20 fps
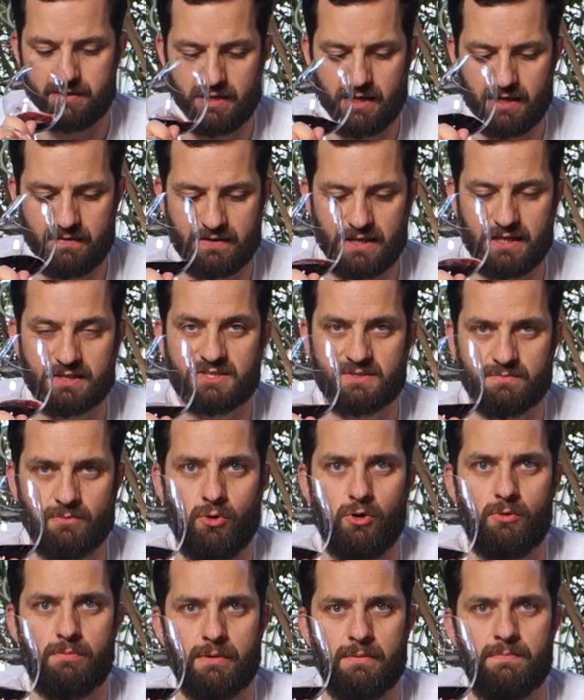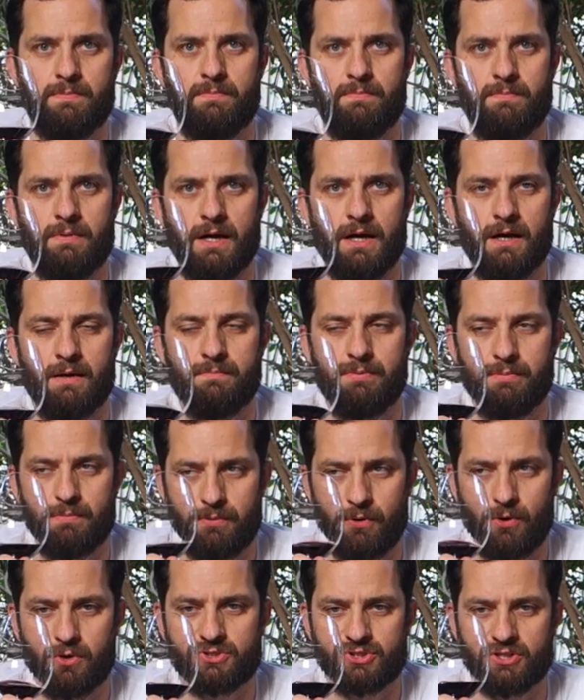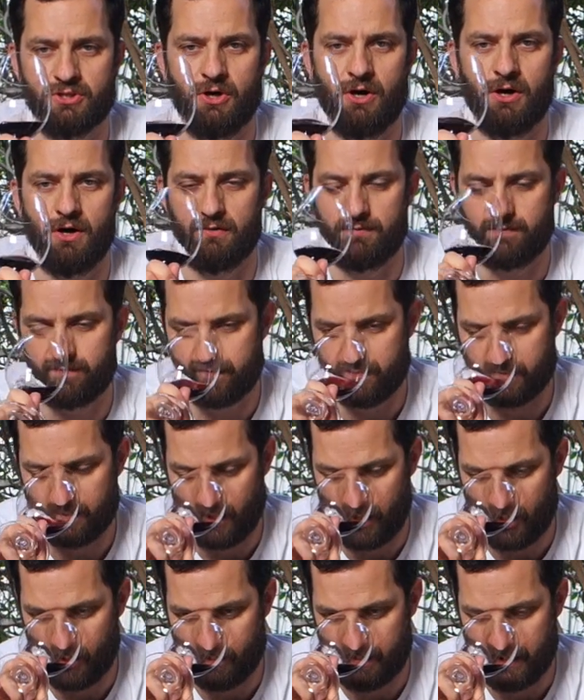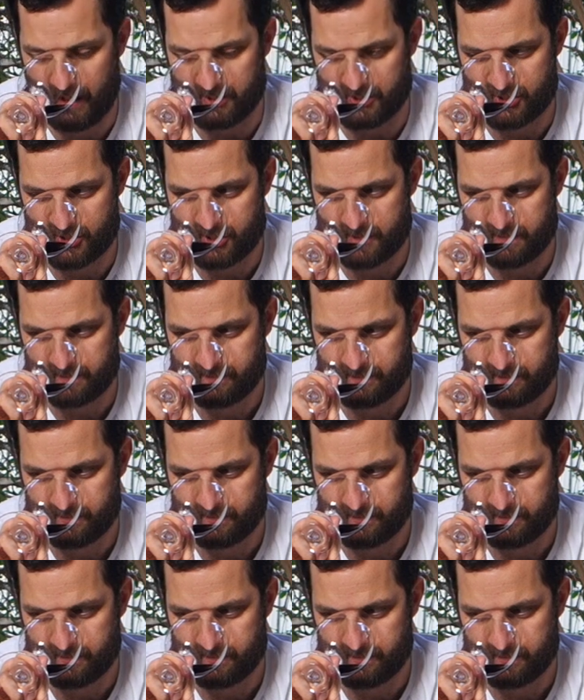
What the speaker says: even that small proportion of whole bunch